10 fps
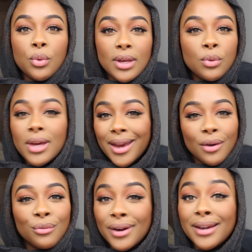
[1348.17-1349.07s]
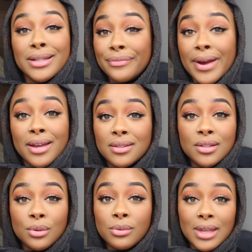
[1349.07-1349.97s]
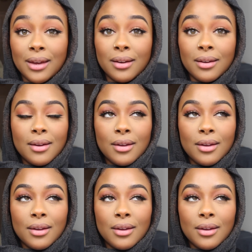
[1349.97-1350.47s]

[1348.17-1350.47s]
You can't write as fast as you think.